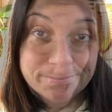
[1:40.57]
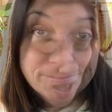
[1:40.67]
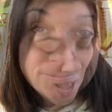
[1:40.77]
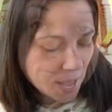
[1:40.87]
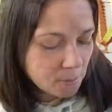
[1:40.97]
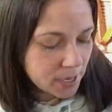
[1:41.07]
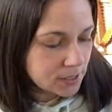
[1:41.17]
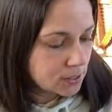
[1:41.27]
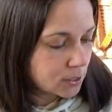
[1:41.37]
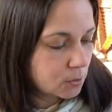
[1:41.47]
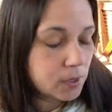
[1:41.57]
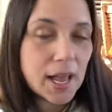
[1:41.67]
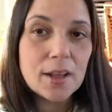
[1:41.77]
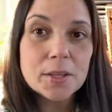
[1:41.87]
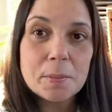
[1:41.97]
I went to the Goodwill
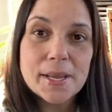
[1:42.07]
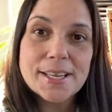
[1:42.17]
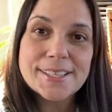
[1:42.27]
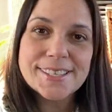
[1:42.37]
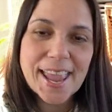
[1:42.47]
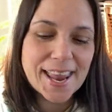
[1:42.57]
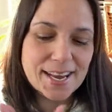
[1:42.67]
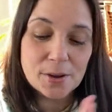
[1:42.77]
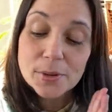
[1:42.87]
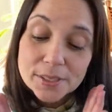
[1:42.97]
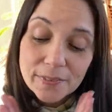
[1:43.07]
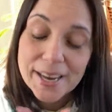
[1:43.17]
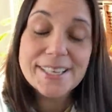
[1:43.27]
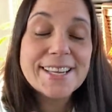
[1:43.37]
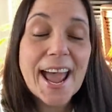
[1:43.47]
Outlet Bins and it was
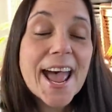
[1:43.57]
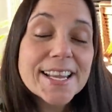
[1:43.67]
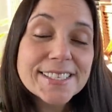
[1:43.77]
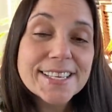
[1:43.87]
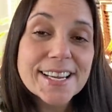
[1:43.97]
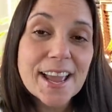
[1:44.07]
fantastic.